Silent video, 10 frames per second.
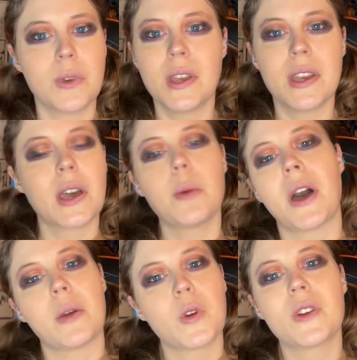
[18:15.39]
come
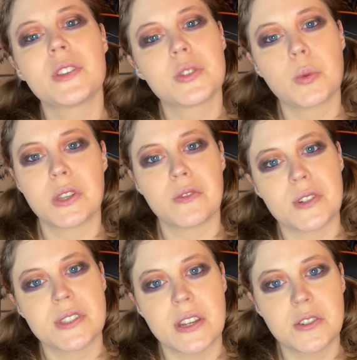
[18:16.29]
on, we're in the 21st
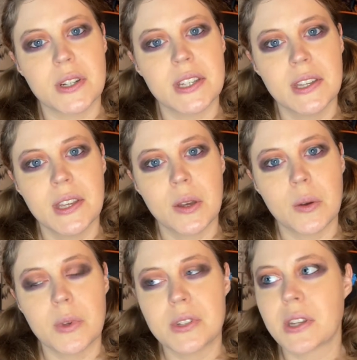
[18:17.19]
century.
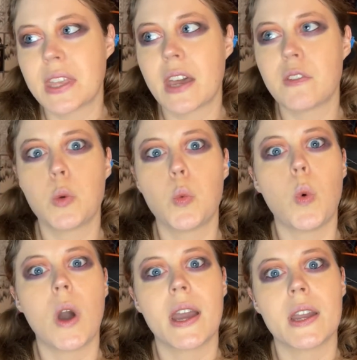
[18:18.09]
We should have a
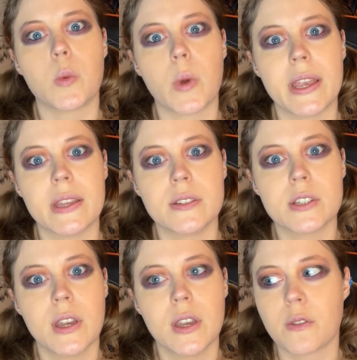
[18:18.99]
wide range
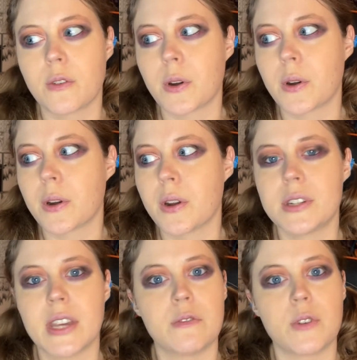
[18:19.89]
for
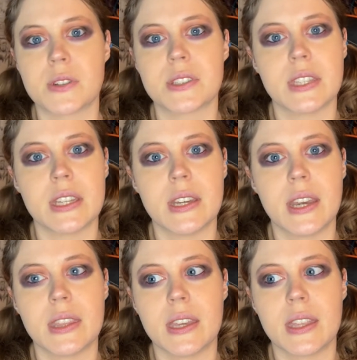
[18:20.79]
diversity
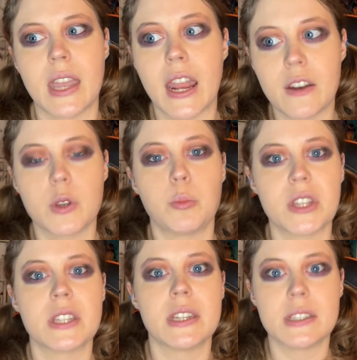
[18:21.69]
and that
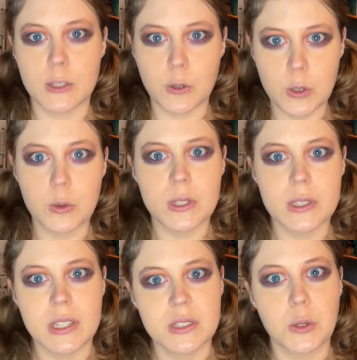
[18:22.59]
everybody is included
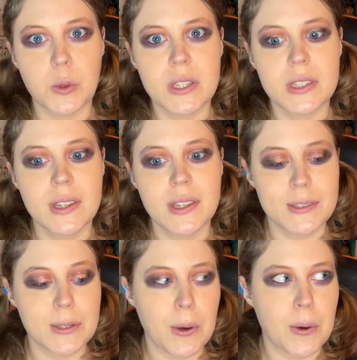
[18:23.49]
into it.
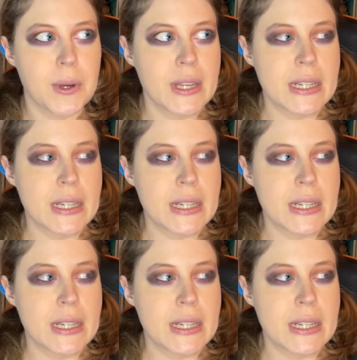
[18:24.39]
So